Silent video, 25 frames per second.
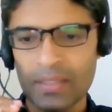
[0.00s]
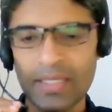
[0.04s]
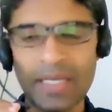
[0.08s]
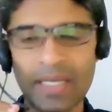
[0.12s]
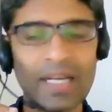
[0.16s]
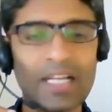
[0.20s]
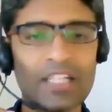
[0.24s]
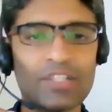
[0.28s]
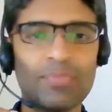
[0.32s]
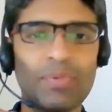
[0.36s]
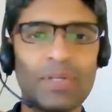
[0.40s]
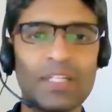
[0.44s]

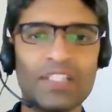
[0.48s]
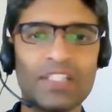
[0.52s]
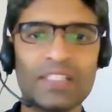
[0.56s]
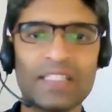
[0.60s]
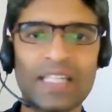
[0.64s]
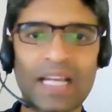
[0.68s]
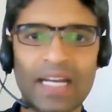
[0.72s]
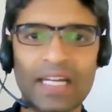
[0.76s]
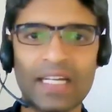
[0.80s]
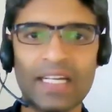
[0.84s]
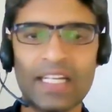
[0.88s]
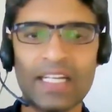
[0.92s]
has been a
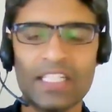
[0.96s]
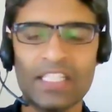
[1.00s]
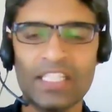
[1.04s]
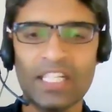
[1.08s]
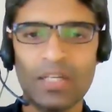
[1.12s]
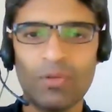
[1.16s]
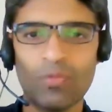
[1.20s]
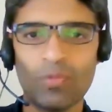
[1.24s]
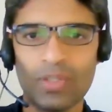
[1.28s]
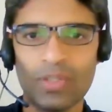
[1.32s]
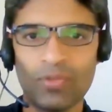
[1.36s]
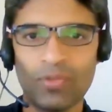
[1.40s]

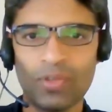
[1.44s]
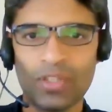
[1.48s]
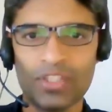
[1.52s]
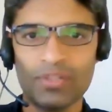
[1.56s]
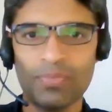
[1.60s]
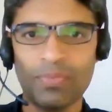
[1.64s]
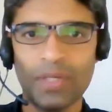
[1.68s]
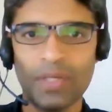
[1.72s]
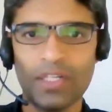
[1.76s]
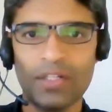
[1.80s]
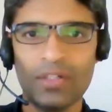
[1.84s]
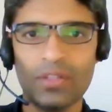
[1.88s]
stagnation with
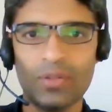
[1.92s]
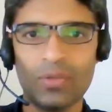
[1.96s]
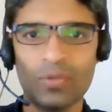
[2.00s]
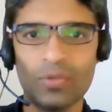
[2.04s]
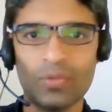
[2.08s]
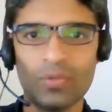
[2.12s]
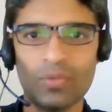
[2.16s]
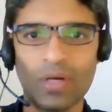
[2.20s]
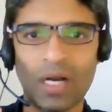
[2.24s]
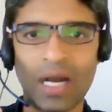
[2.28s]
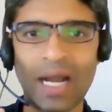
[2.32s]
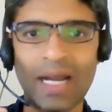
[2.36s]
respect
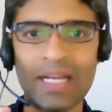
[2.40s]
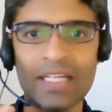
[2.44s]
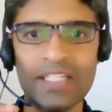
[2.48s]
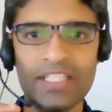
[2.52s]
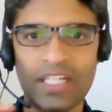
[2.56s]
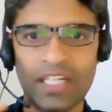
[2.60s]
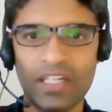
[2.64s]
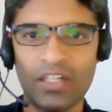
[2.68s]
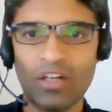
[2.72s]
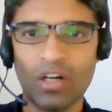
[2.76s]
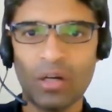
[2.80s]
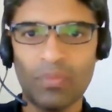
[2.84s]
to
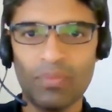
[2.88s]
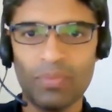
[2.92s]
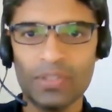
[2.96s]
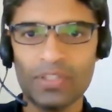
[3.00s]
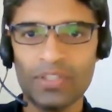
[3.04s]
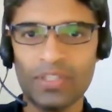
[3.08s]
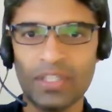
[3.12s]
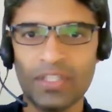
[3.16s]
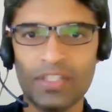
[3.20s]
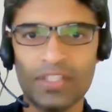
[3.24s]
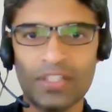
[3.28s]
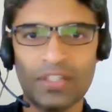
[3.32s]
IT
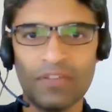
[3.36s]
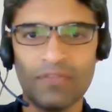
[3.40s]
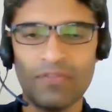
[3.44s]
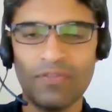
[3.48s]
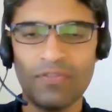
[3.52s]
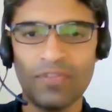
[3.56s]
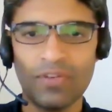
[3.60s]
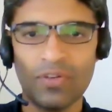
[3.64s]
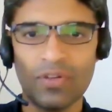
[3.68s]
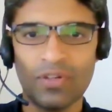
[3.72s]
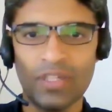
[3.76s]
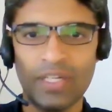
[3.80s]
compensation
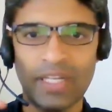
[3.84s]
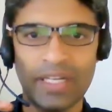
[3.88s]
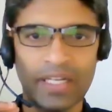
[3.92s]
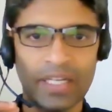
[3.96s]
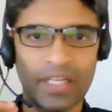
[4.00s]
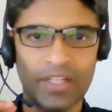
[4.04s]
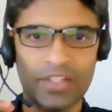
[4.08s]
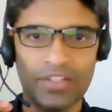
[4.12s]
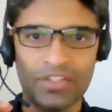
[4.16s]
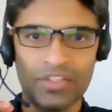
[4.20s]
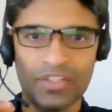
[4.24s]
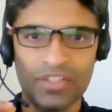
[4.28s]
for
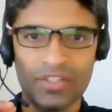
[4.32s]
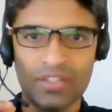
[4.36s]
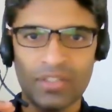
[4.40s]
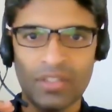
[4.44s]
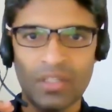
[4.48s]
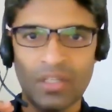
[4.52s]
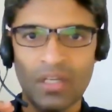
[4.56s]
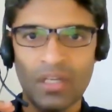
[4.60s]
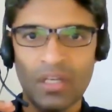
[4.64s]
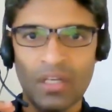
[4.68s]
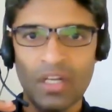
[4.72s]
decades.